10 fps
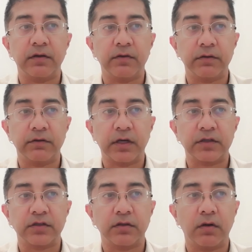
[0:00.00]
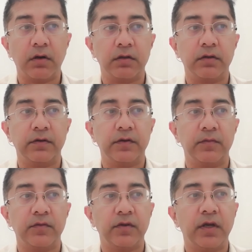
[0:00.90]
reduction
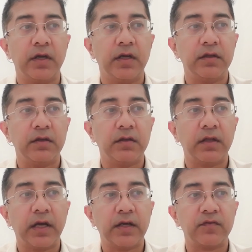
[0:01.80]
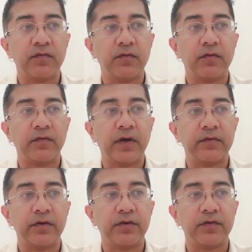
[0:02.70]
algorithms. In the last 4 or 5
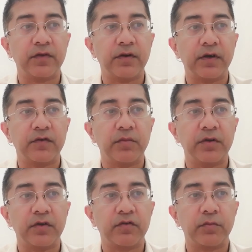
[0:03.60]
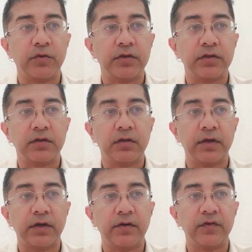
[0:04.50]
years, there has been exponential
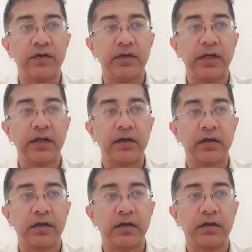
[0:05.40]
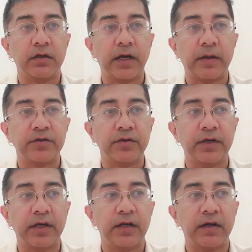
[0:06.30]
increase in data capturing
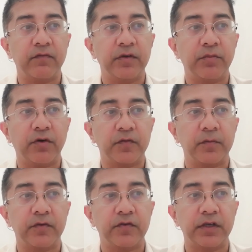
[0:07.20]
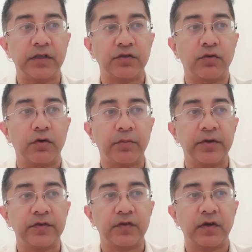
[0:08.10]
at every possible stage.
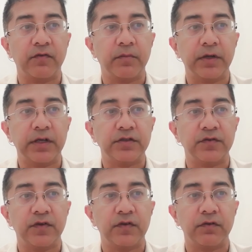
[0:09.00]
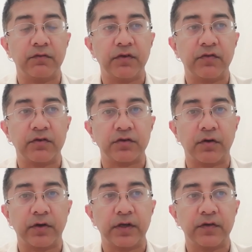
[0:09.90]
Corporates, government agencies, and research
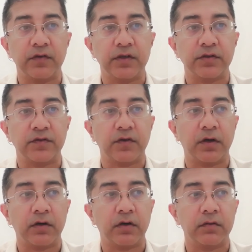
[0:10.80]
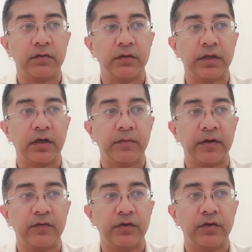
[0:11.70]
organizations are not only
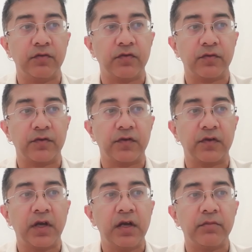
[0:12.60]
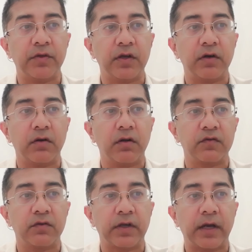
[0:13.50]
coming with new sources, but they are
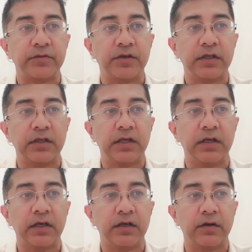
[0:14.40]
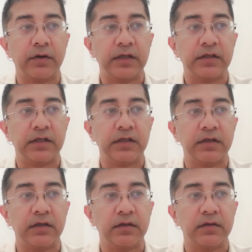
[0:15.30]
also capturing data in great
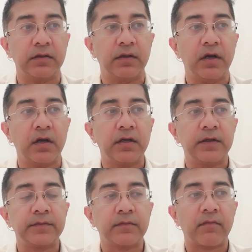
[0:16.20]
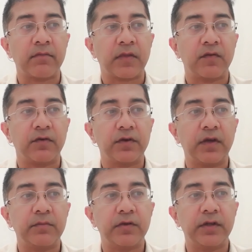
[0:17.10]
detail. For
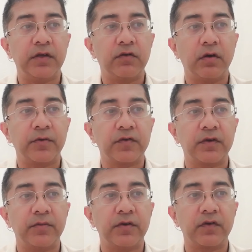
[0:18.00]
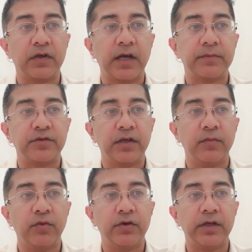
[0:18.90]
example, e-commerce companies are
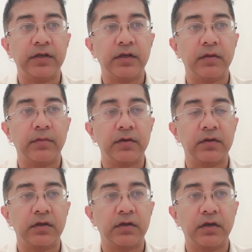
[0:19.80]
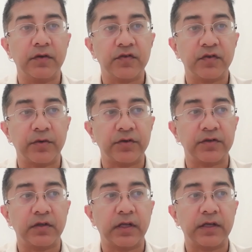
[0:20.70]
capturing more detail about the customers,
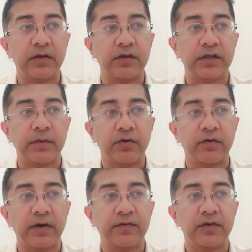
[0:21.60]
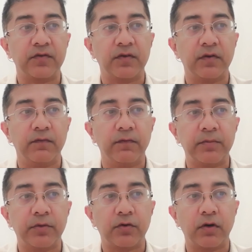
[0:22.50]
like their demographics,
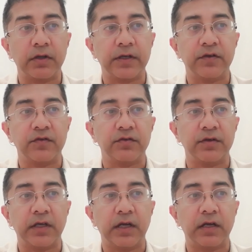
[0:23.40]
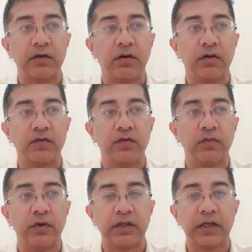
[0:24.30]
web crawling history, and also
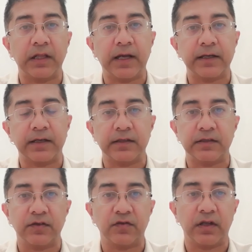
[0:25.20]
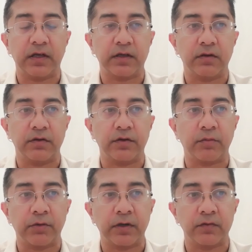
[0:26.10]
what they like and dislike on your
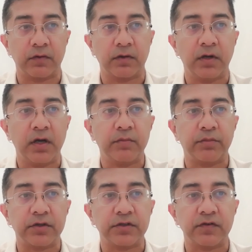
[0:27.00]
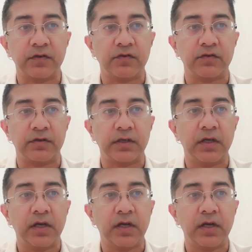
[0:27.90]
browser, purchase history,